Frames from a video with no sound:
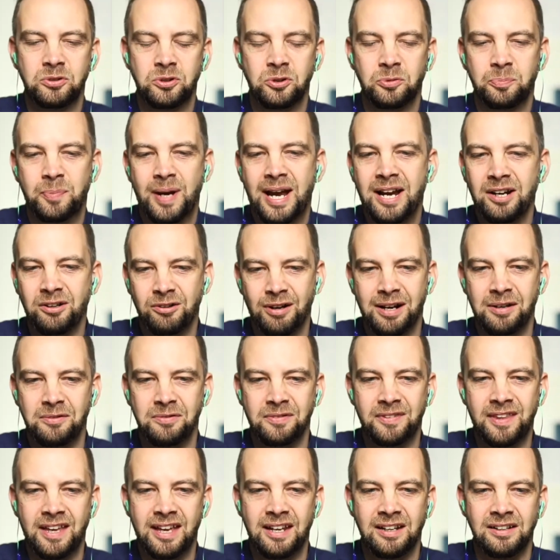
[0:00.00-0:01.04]
background
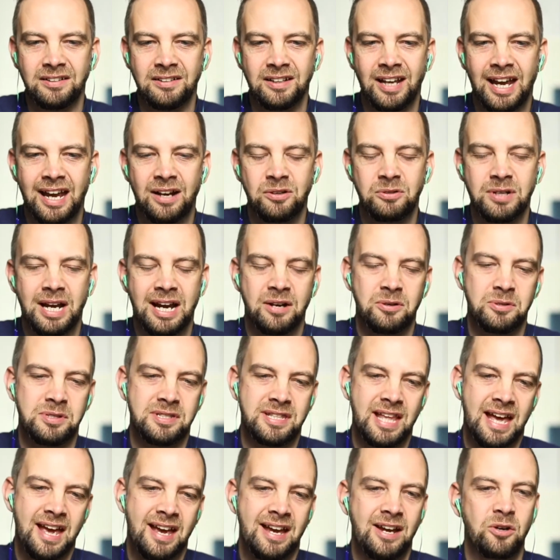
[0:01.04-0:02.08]
then, how has that
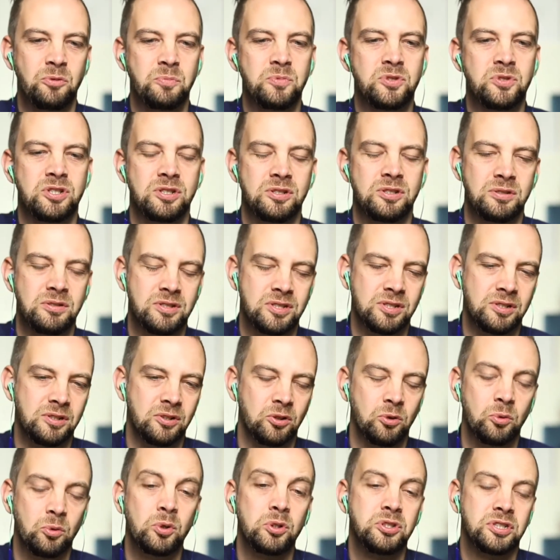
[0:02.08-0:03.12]
helped you to, or
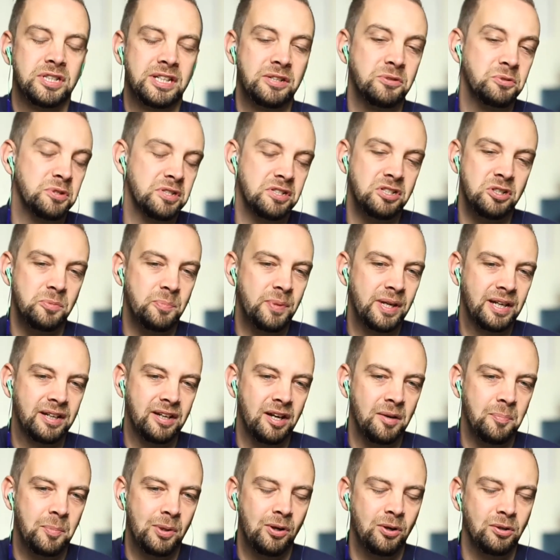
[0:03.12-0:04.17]
what skills did you pick up
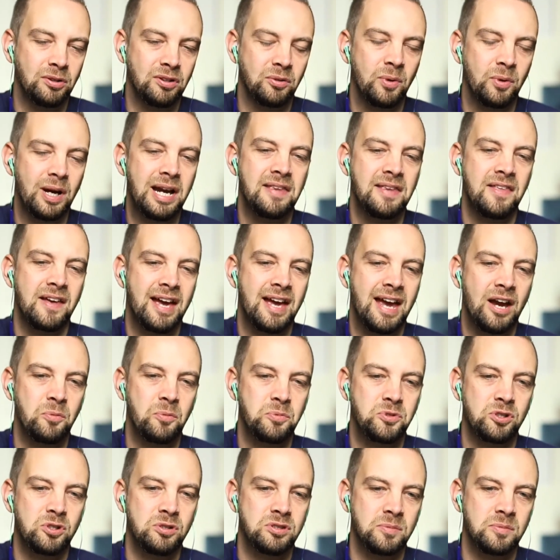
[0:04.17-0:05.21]
along the way that helped you
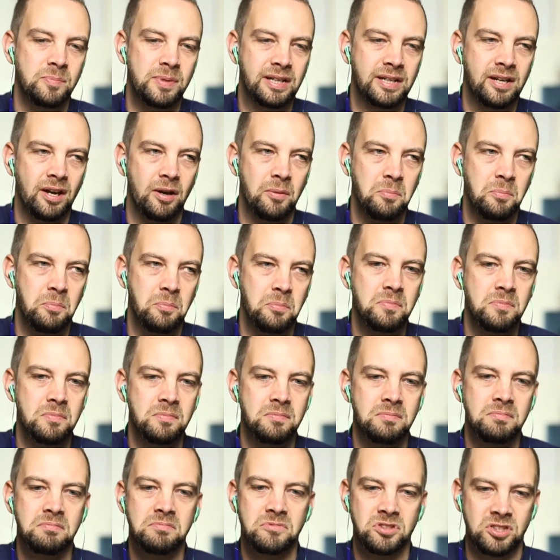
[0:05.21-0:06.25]
to become
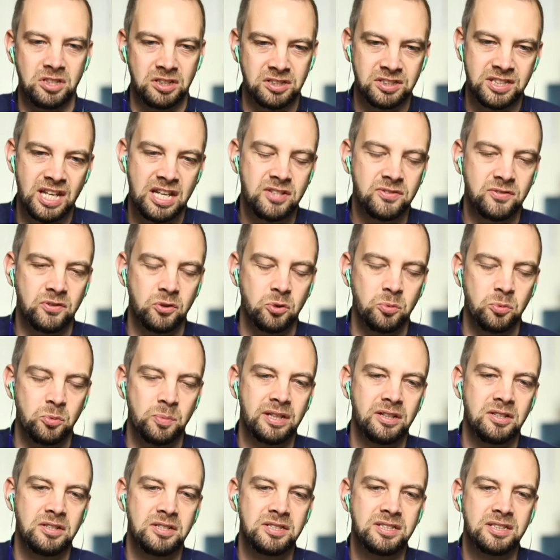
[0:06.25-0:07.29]
successful?
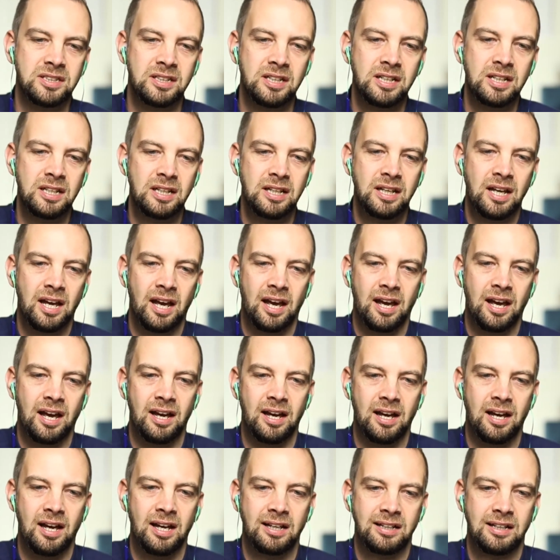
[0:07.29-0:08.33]
Because
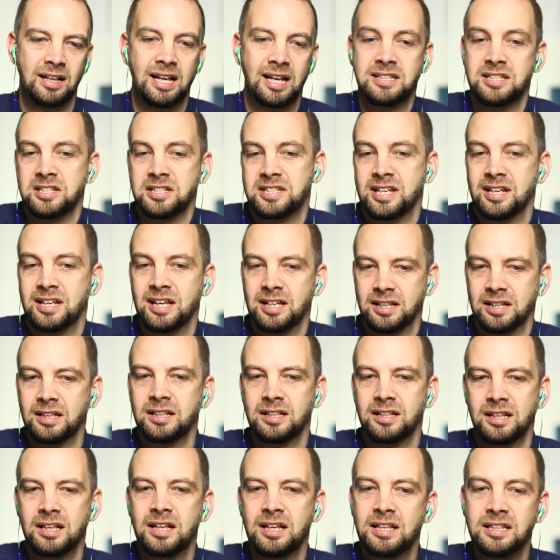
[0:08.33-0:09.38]
as I said,
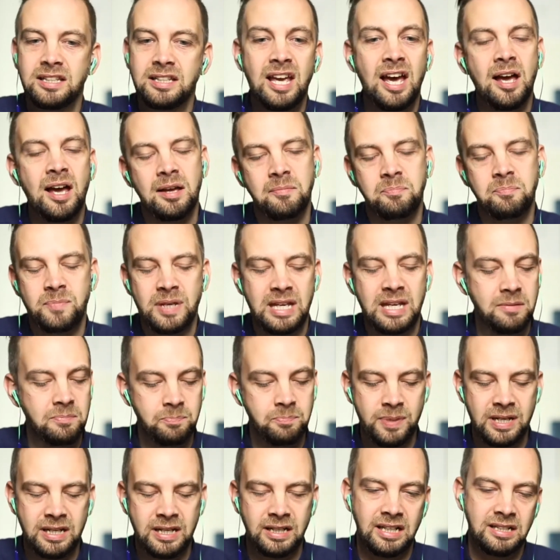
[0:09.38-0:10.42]
yeah, and in being
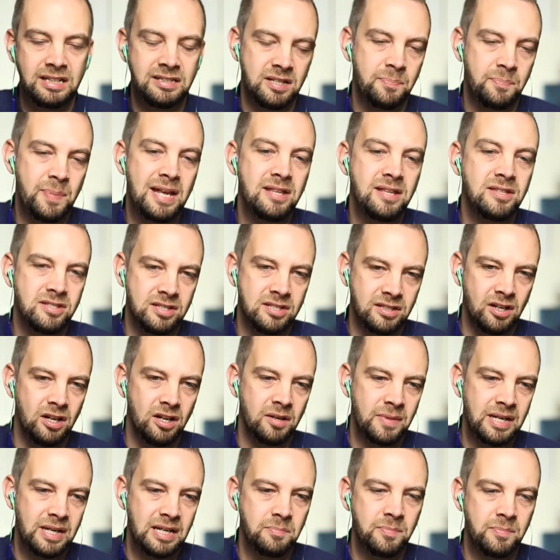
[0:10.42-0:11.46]
independent, I mean,
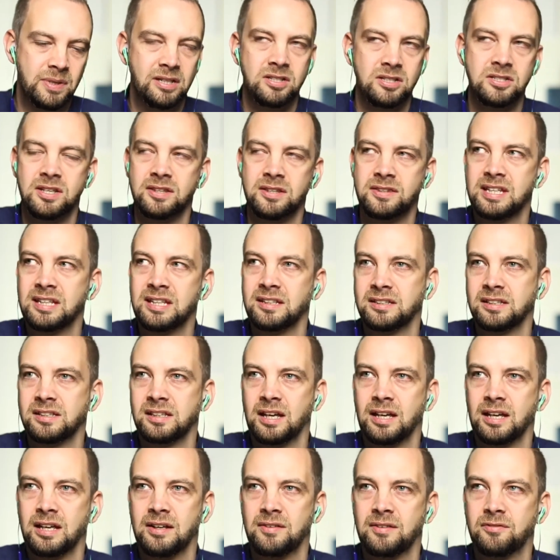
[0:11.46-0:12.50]
because I think
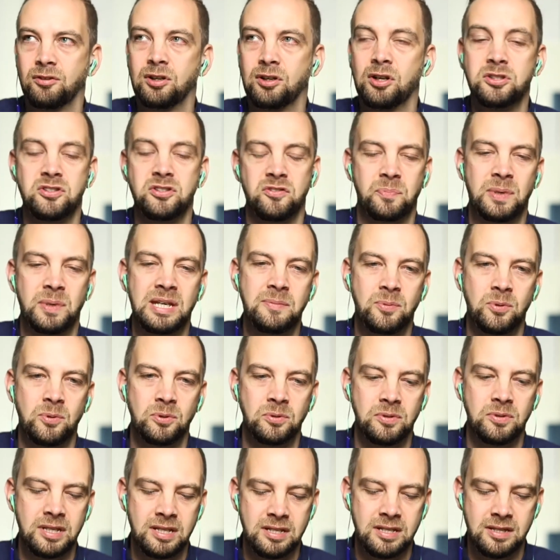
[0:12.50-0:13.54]
for a lot of people
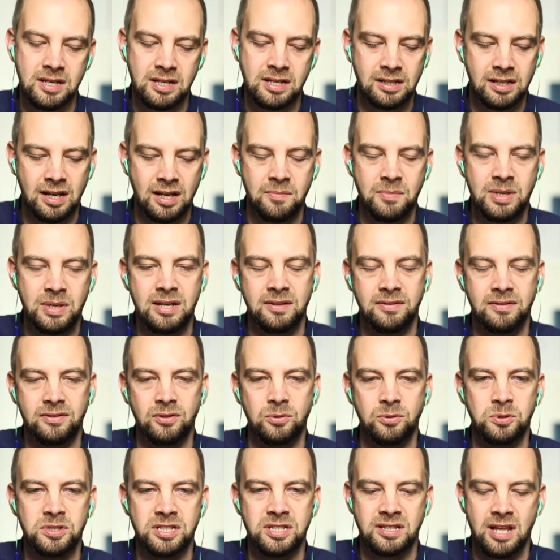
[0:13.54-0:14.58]
there can be a thought
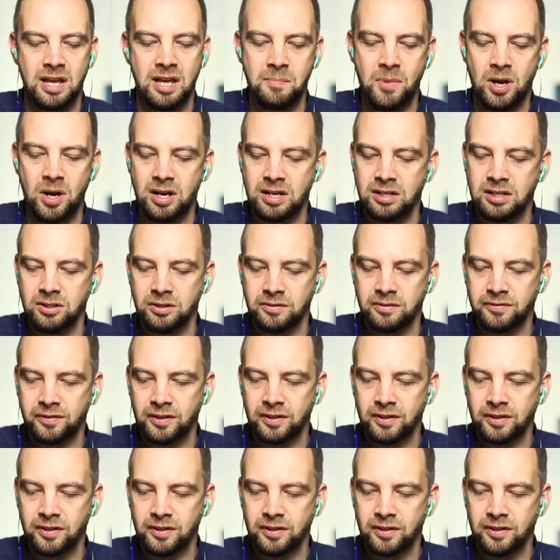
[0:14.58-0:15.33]
in their mind of